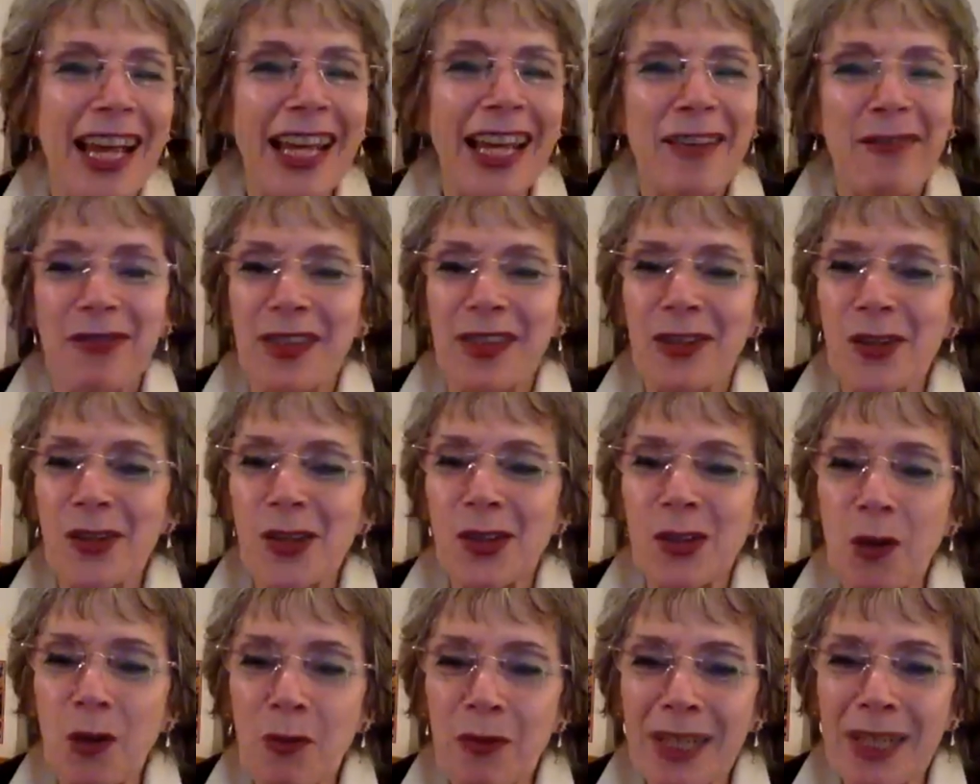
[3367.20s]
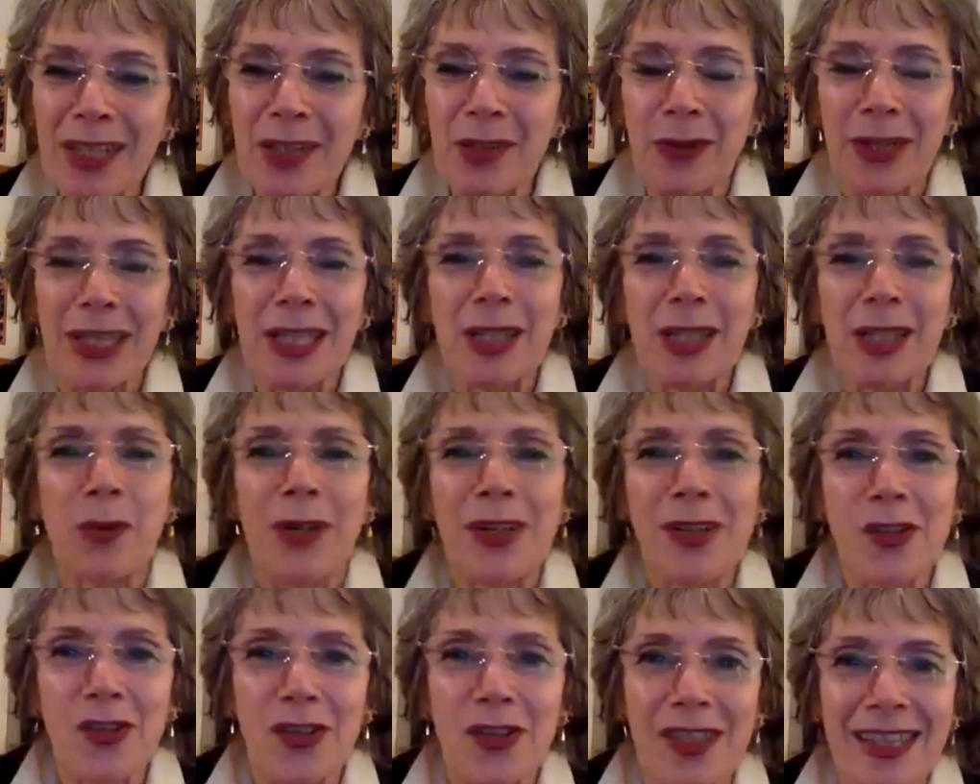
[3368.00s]
I have. There's so many great
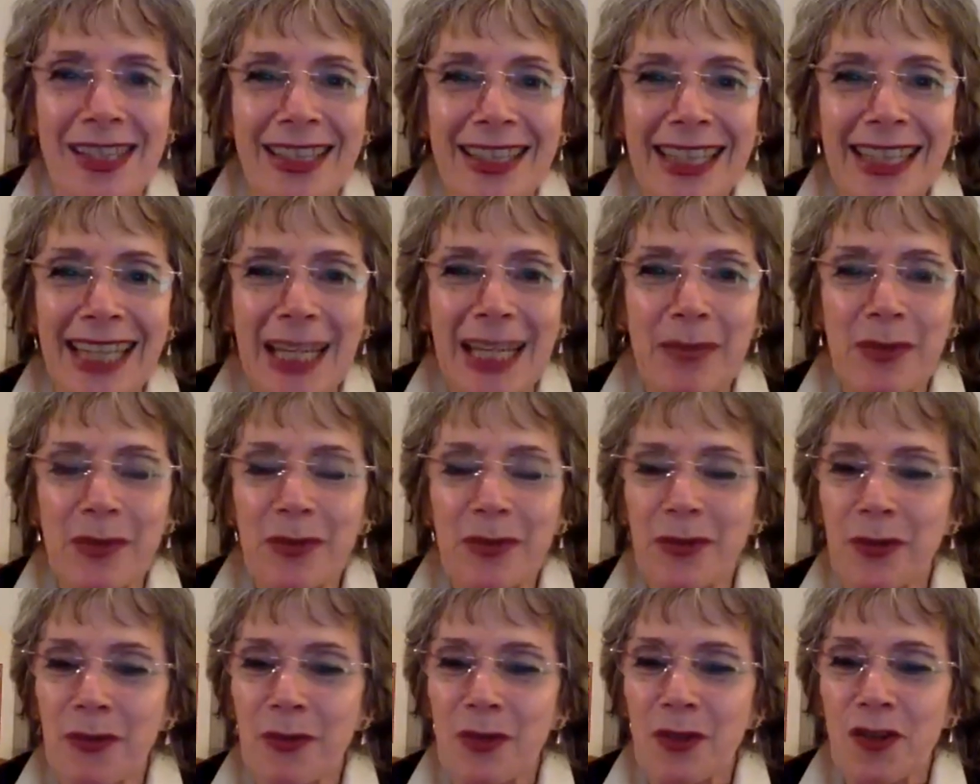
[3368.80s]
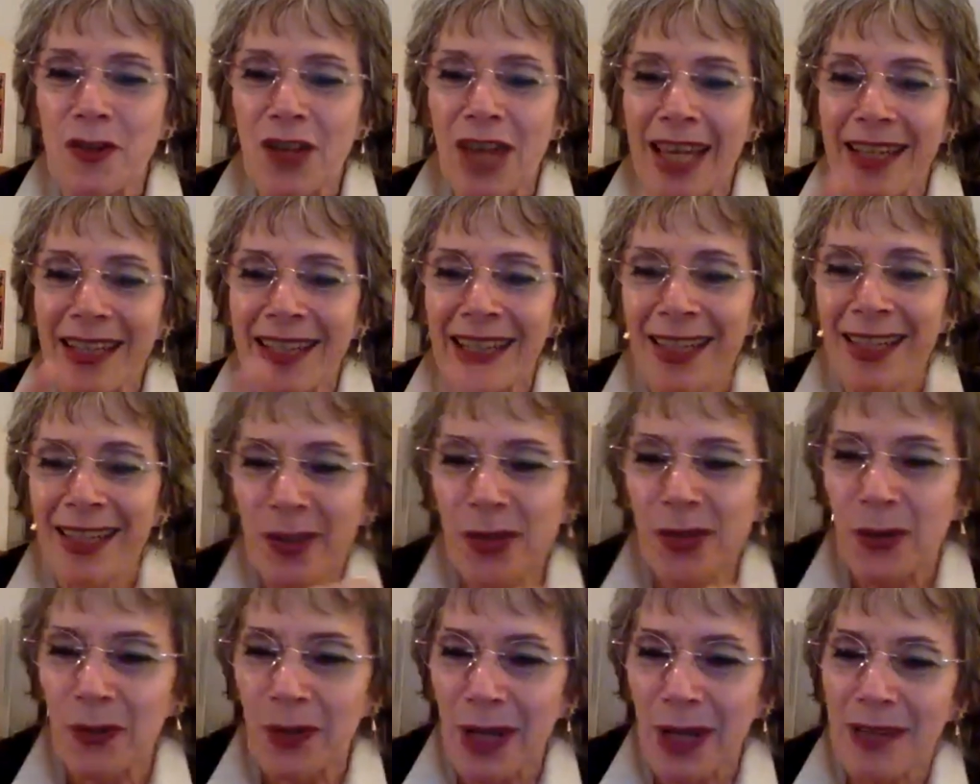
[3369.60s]
questions that came in from the chat, and I
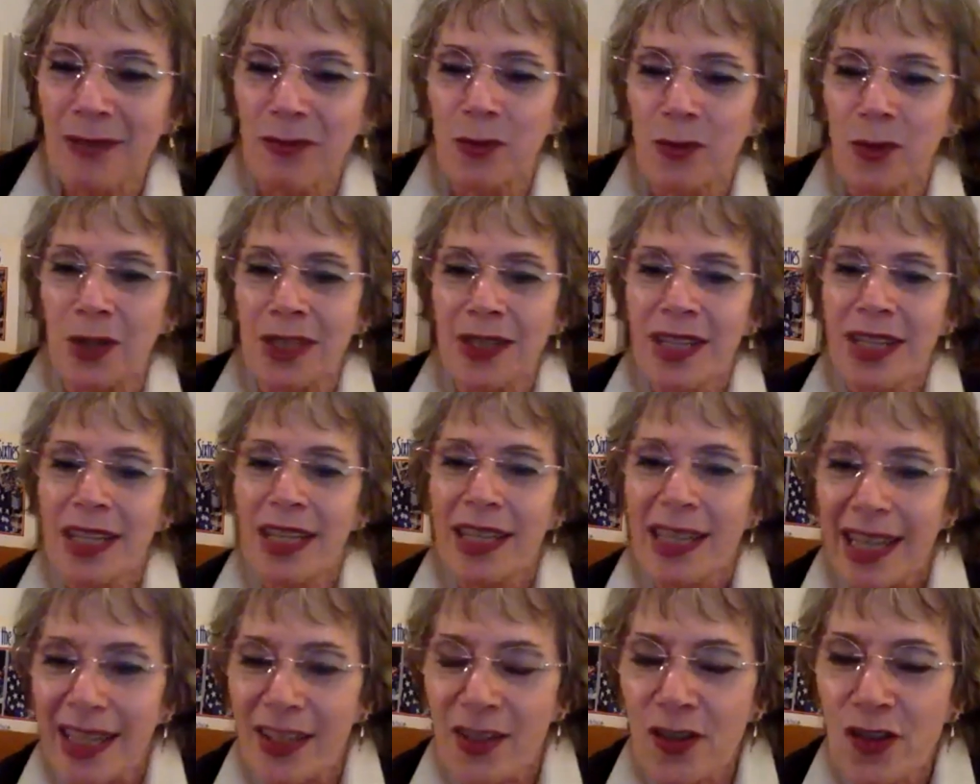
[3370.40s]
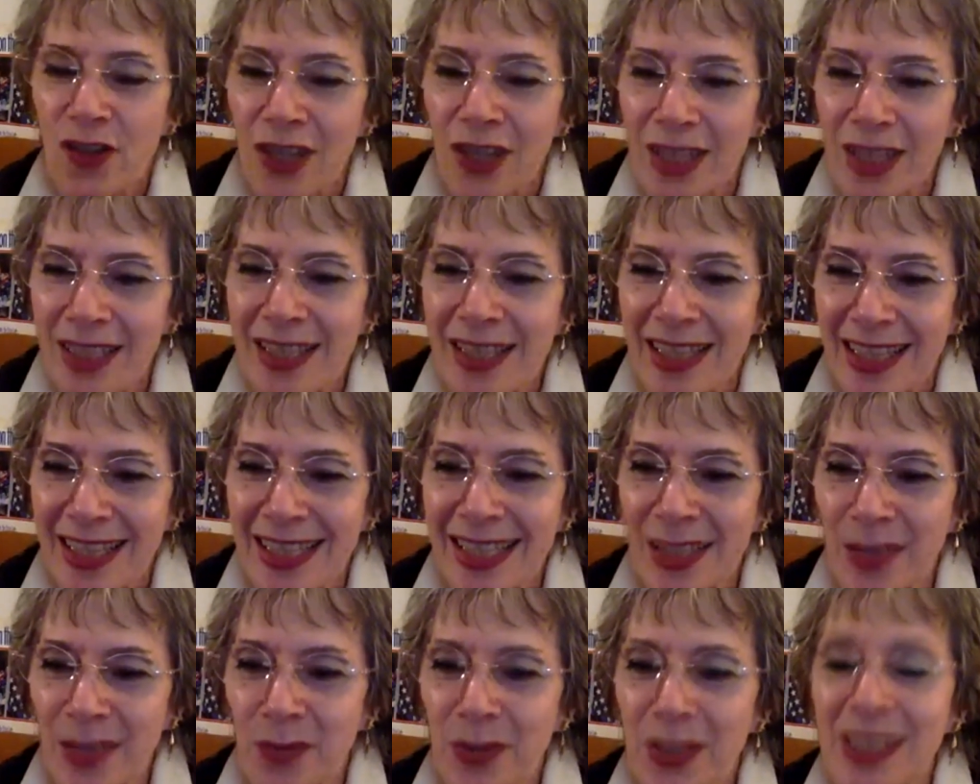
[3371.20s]
also have one. And Jen
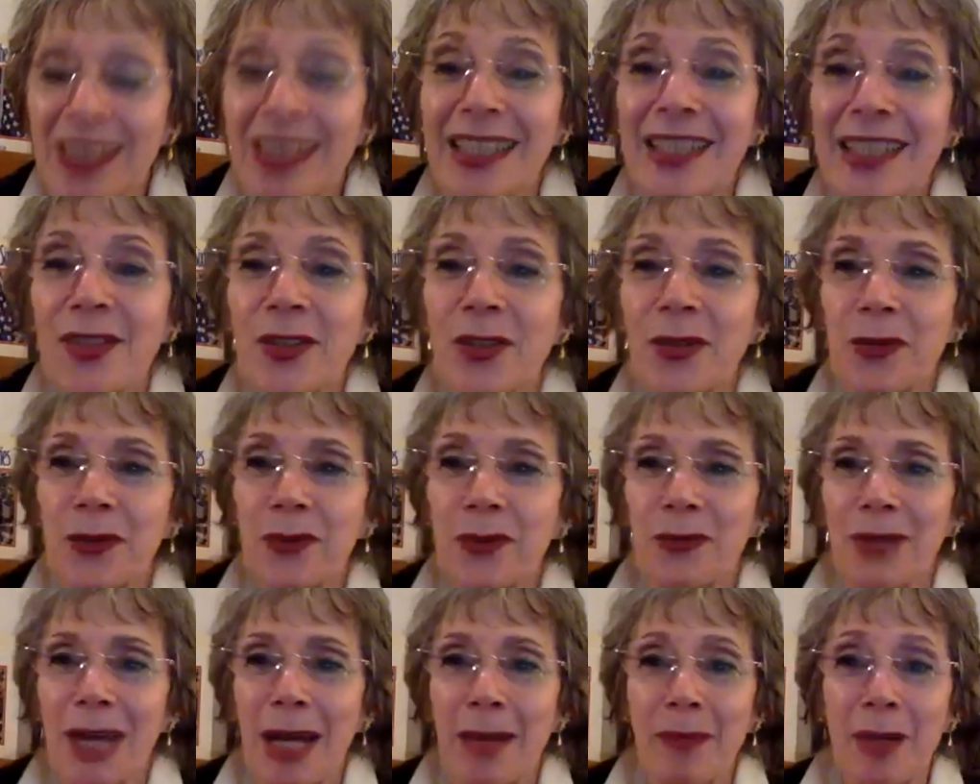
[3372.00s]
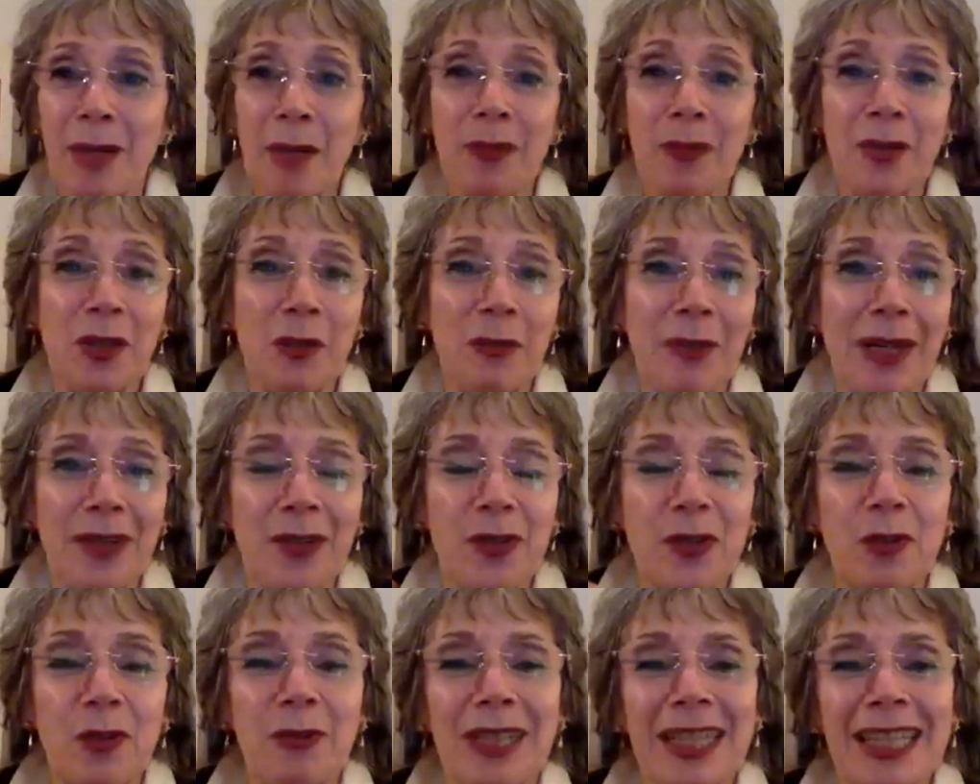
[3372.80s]
says that we need to wrap up in about
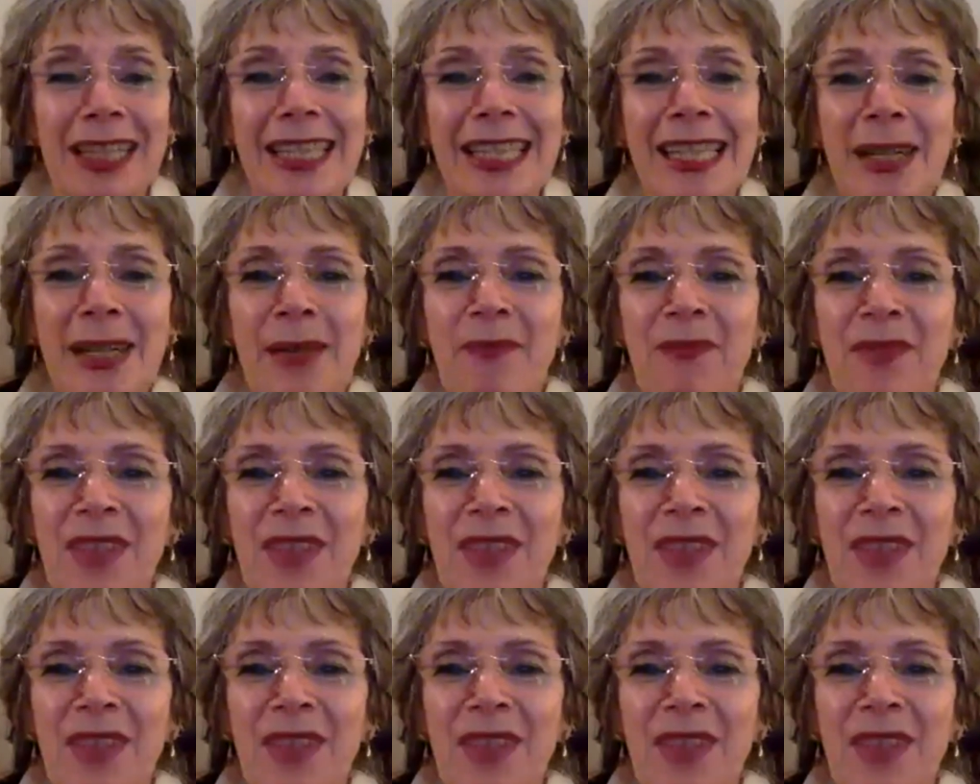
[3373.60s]
two minutes.